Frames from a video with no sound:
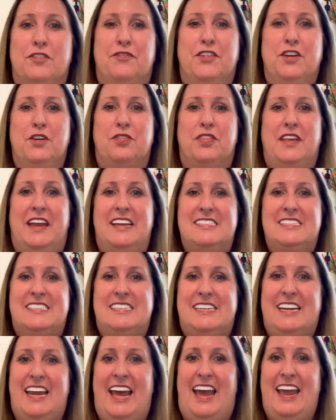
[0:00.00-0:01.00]
a few things
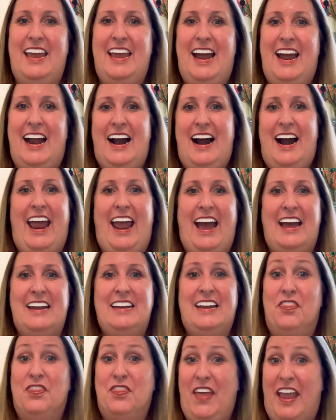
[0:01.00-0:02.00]
today,
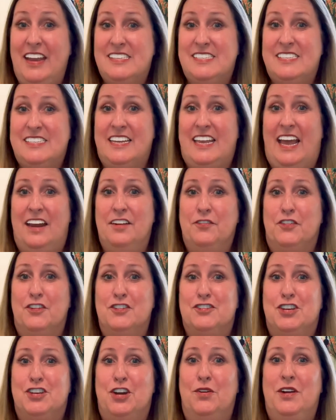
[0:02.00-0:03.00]
and thanks again
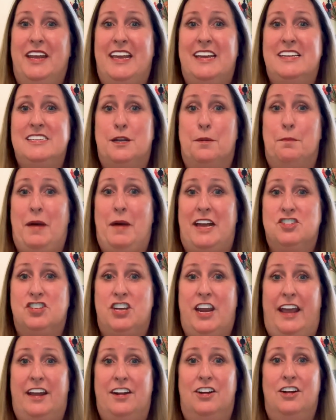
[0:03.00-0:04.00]
for tuning into my
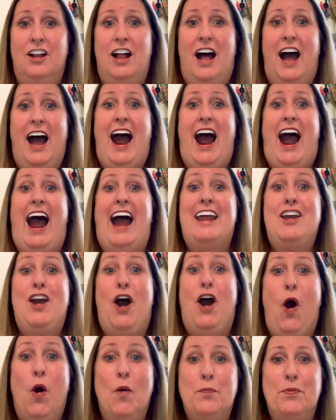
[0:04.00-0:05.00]
channel. I
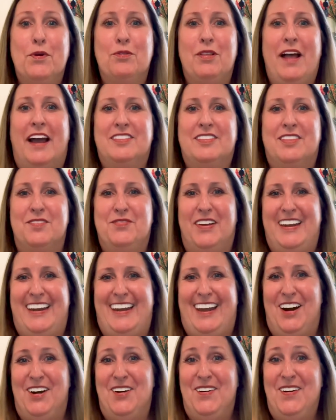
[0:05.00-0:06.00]
hope you liked the
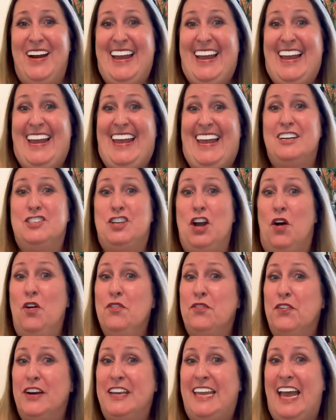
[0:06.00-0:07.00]
video.
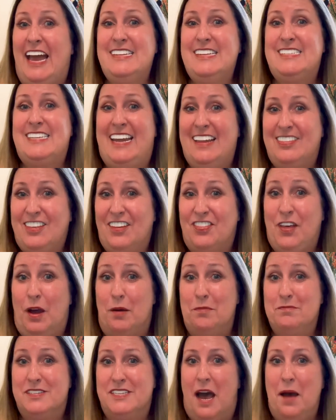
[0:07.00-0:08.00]
Don't forget to hit the
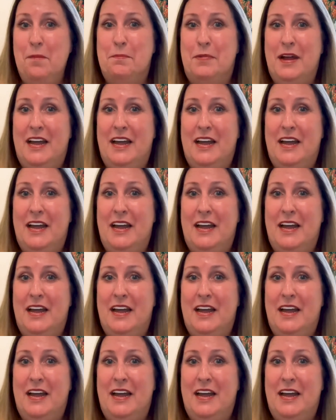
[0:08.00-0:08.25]
thumbs up,